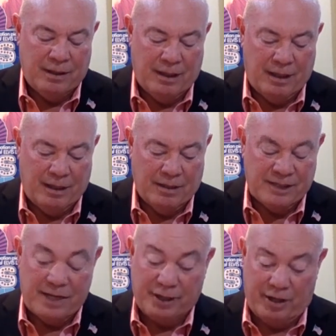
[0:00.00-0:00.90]
uh,
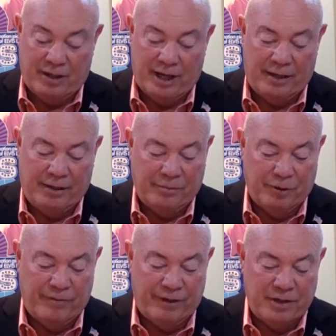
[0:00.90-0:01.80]
South Carolina,
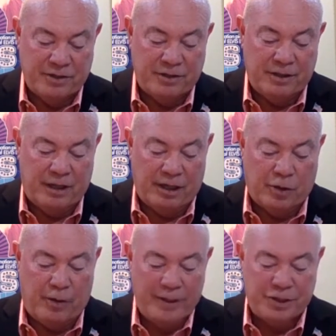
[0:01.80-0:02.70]
abbreviation,
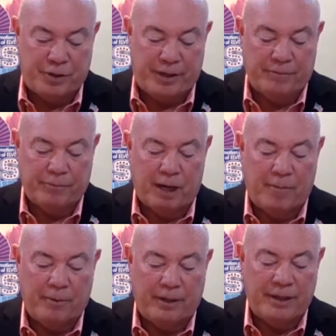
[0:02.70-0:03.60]

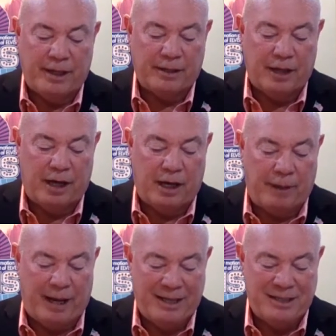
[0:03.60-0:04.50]
equestrianproperty.com,
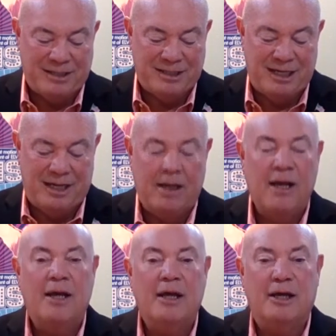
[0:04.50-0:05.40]
SC
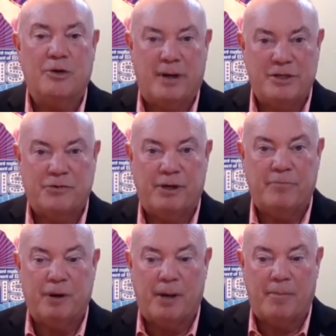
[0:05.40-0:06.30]

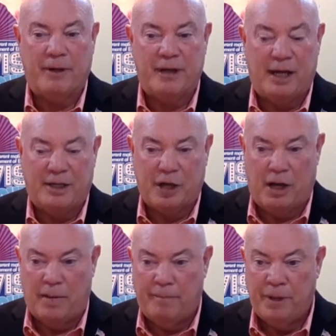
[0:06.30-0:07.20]

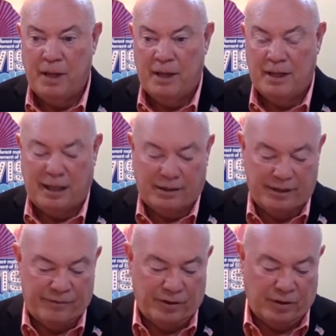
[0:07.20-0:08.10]
equestrianproperty.com. That'll
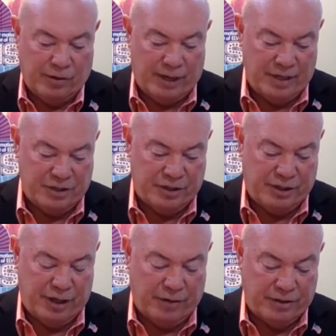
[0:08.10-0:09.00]
give you a location to
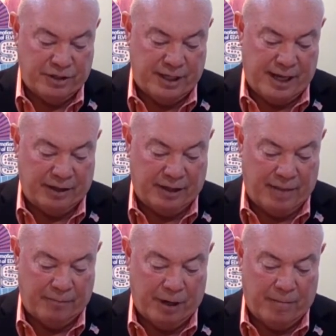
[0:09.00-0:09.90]
go to check out
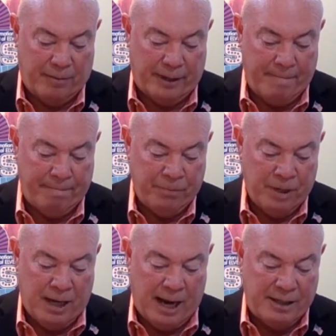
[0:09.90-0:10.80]
that property.
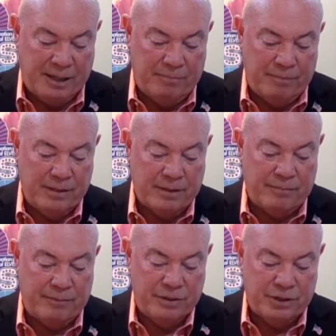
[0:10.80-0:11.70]
I did mean to
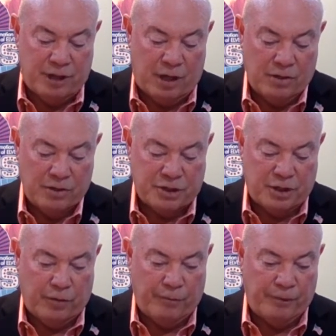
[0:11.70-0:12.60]
mention
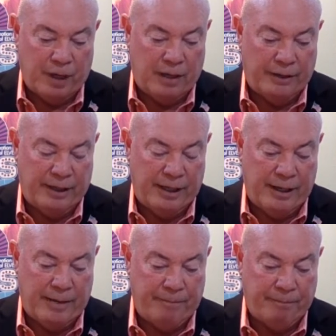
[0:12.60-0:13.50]
also on the um,